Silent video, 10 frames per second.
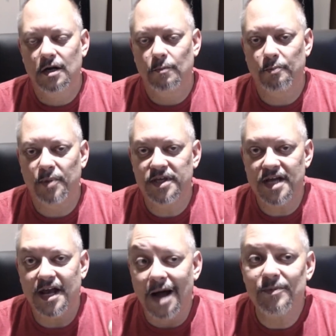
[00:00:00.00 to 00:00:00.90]
but yet
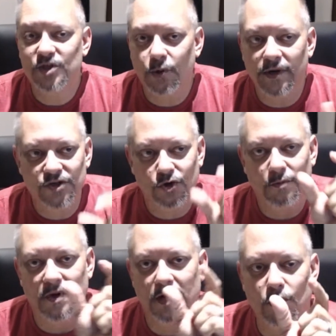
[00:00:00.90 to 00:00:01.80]
I'm showing it to them
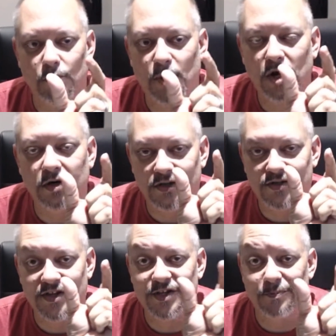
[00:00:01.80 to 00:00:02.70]
on a little part that's
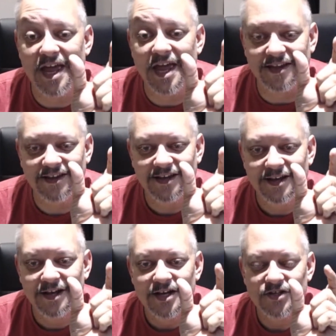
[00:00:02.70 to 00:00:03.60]
this big.
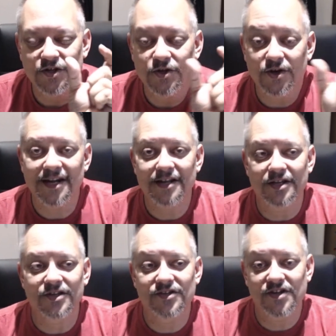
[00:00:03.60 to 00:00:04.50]
So they're getting the
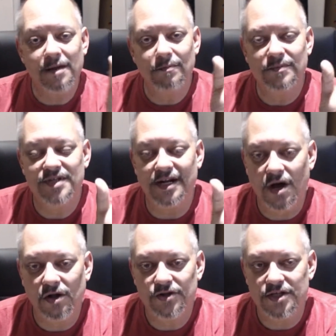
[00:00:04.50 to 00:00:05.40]
same
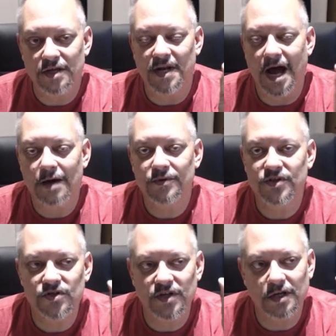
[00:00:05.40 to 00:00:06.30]
technology. I mean, I was
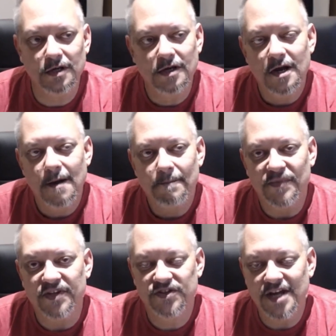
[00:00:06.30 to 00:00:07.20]
using the
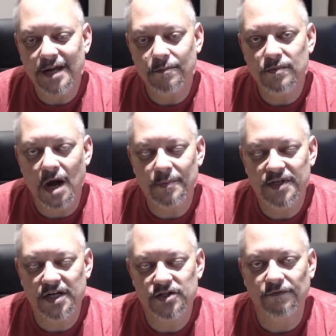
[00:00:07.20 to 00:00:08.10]
same
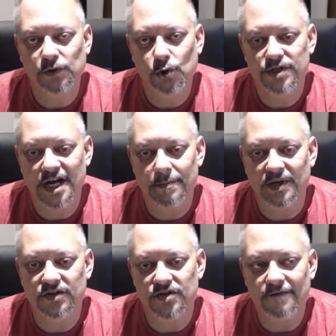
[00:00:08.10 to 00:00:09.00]
computational fluid dynamics
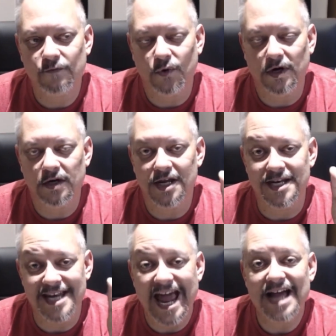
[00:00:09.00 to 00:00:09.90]
software that
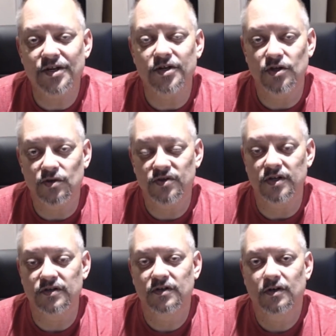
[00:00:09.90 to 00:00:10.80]
NASA
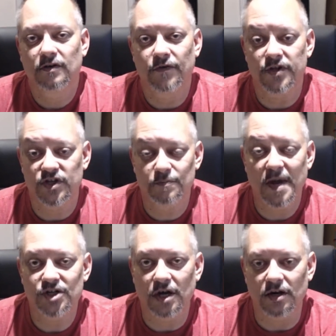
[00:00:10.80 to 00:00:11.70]
uses for the space
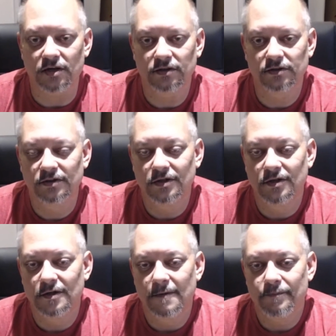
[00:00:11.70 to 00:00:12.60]
shuttle.
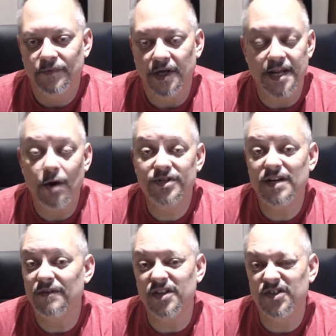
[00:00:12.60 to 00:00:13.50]
And that wasn't even
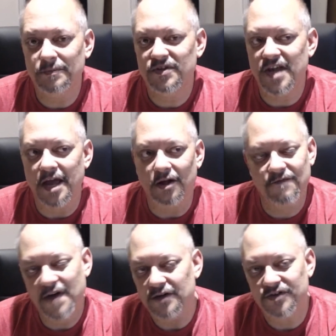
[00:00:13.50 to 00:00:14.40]
SimScale. I
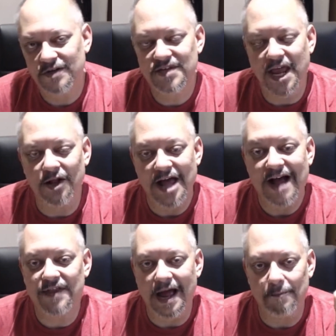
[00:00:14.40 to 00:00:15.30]
found SimScale after
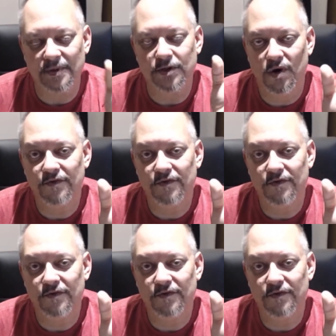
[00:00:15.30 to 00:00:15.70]
that. But the one from